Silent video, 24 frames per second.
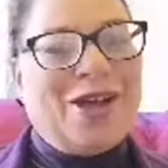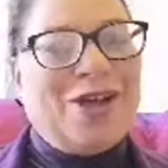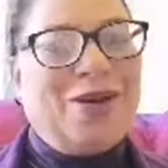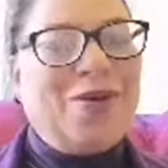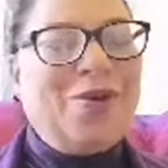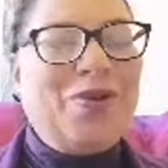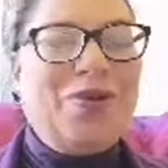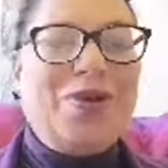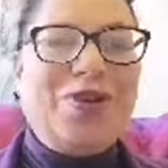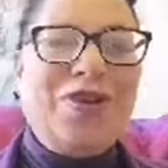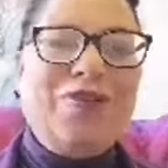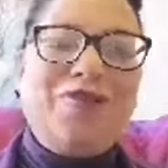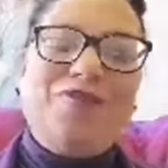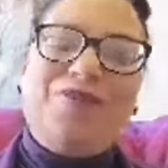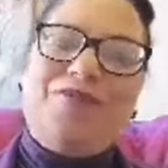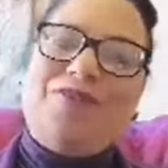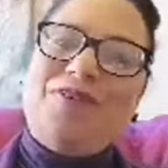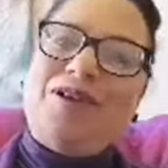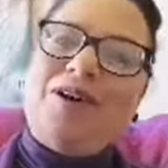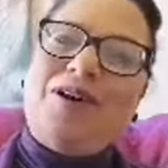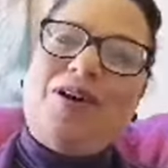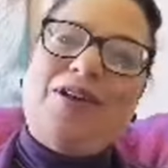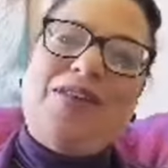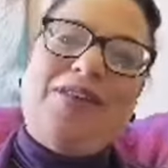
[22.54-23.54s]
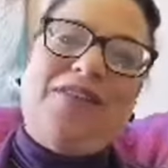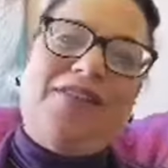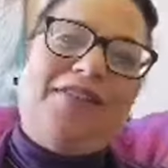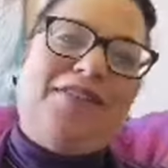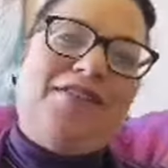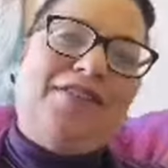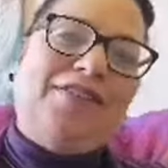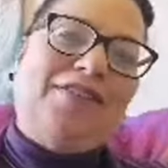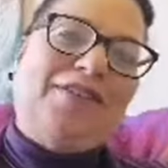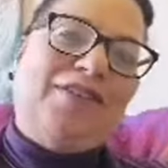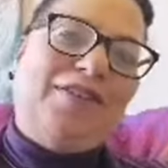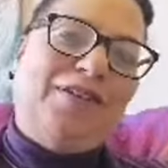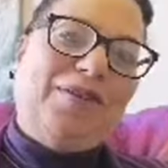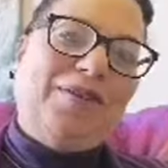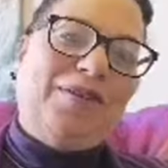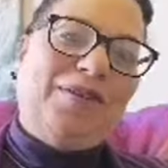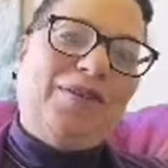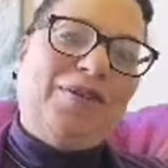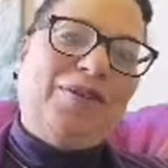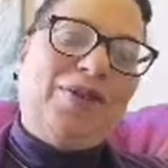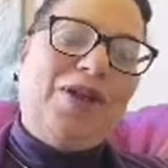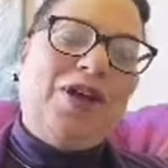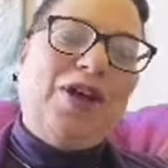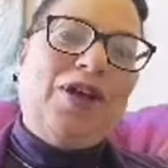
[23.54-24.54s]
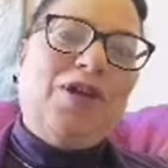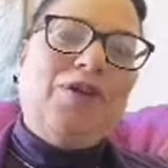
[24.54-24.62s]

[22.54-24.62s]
All the fathers who